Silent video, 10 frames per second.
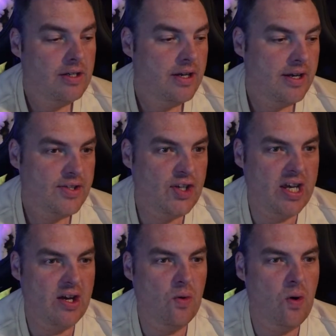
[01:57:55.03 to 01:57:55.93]
Tell
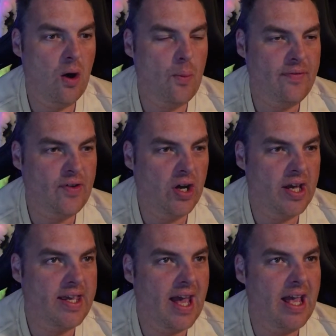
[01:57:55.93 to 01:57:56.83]
you what, we've got a
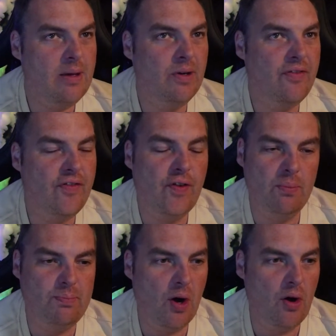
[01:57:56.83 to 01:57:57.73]
game of
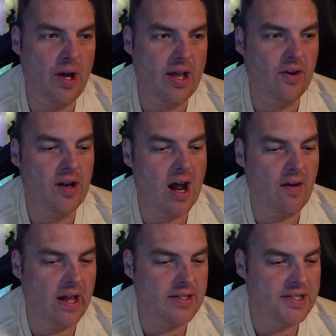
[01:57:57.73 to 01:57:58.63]
football here on our
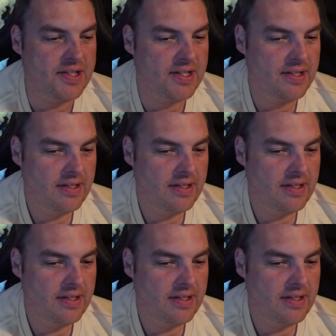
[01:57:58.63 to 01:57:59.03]
hands.